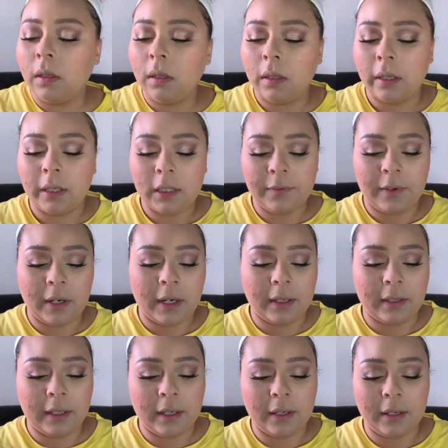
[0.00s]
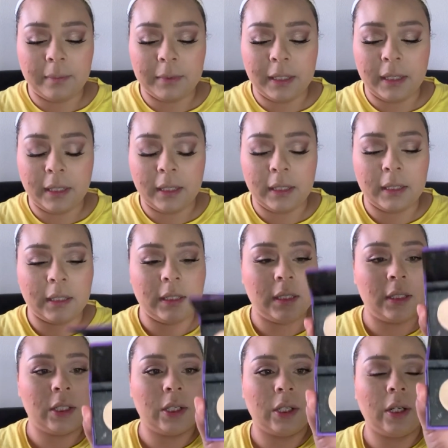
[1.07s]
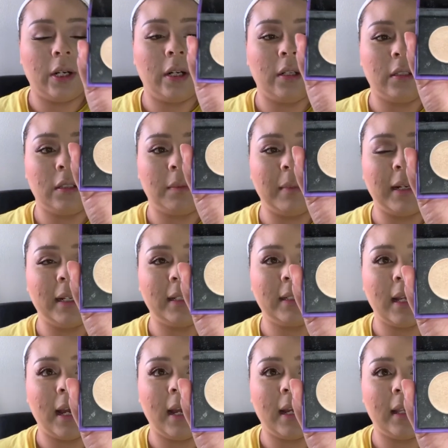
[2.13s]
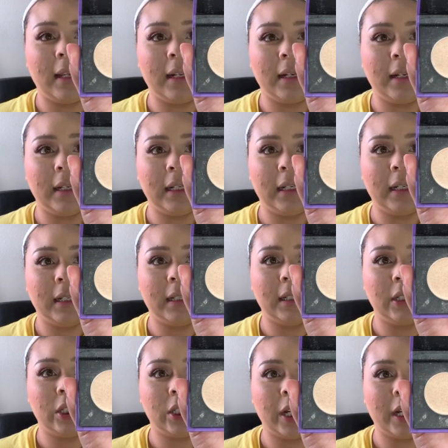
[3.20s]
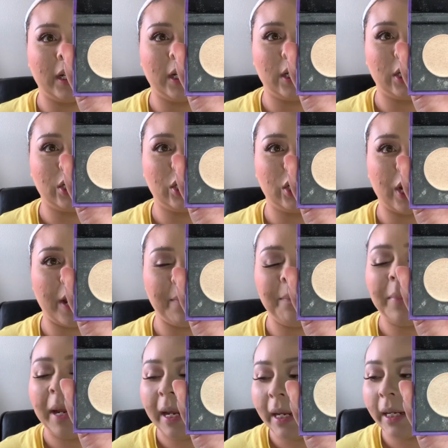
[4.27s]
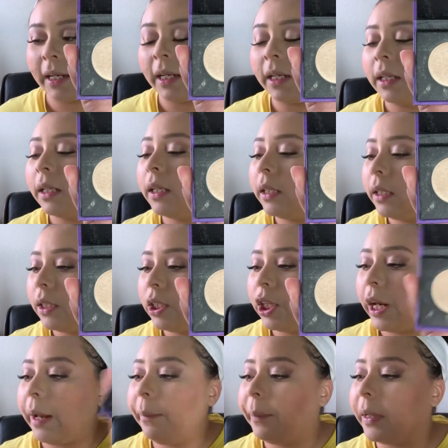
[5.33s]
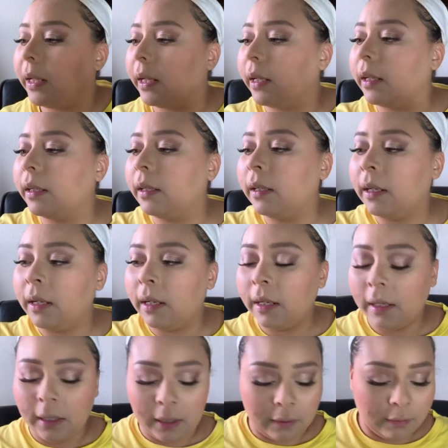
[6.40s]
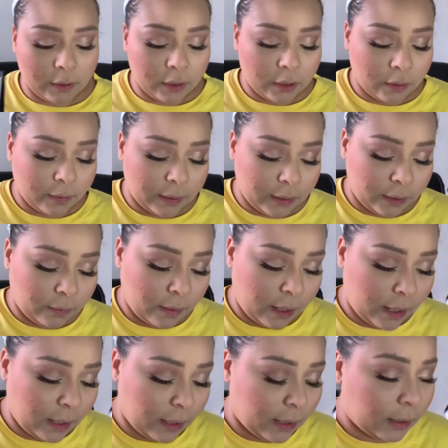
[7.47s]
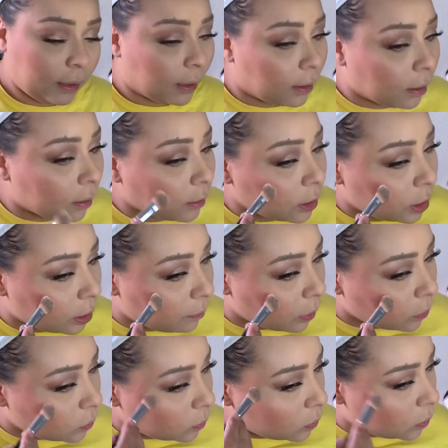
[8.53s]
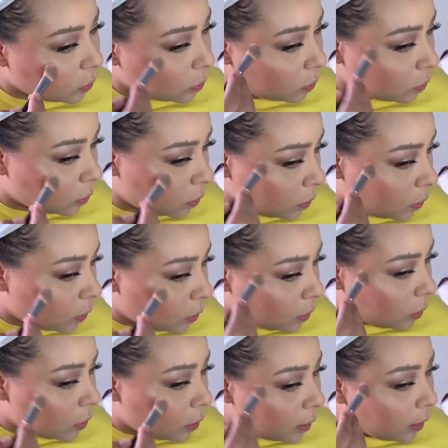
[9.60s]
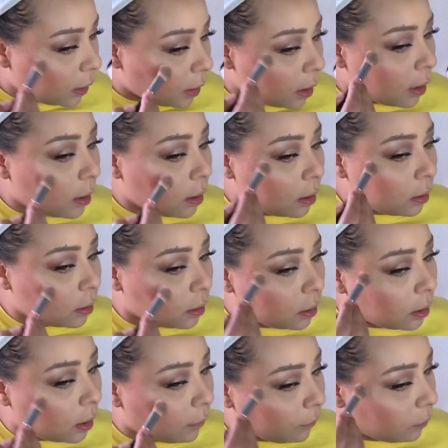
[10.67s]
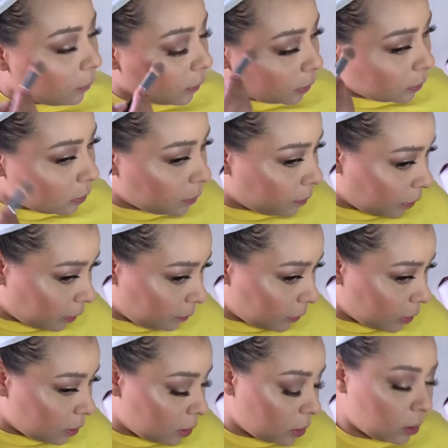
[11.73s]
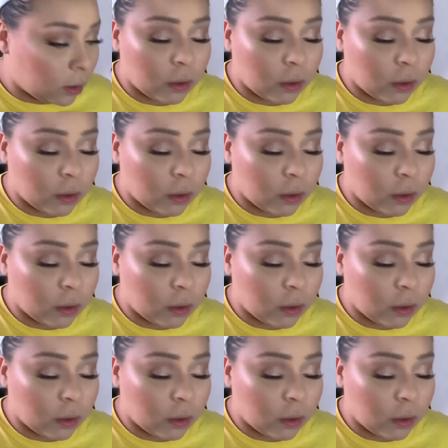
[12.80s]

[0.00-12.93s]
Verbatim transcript: Next for highlighter, I'm taking this Sugar Cosmetics highlighter in the shade Champagne Champion, and we're just going to highlight our cheekbones and everywhere else pretty much.